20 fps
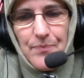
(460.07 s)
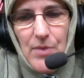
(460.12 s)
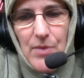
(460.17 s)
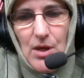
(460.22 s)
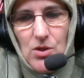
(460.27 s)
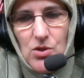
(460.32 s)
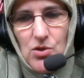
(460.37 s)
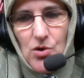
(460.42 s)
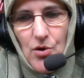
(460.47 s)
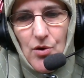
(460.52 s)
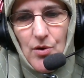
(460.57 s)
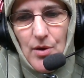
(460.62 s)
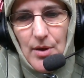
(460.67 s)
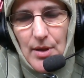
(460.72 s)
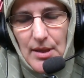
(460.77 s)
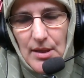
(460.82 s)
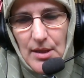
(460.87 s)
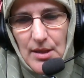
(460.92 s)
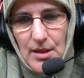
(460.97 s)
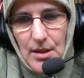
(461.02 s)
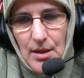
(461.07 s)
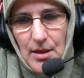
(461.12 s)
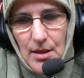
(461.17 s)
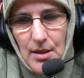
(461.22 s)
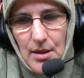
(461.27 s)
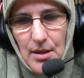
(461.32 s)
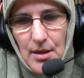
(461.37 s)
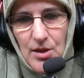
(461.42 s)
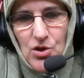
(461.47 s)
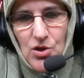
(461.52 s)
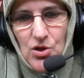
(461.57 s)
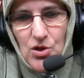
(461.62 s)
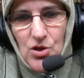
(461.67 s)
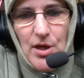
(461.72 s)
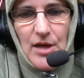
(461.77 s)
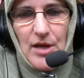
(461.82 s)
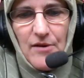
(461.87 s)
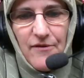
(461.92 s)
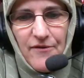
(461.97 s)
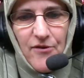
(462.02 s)
So the
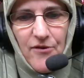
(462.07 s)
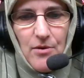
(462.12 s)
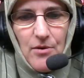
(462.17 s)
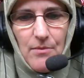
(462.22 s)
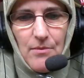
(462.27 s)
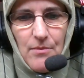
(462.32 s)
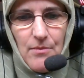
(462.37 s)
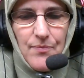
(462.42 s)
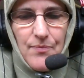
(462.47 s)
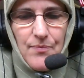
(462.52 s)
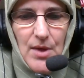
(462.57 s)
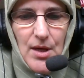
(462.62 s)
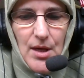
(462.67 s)
journey from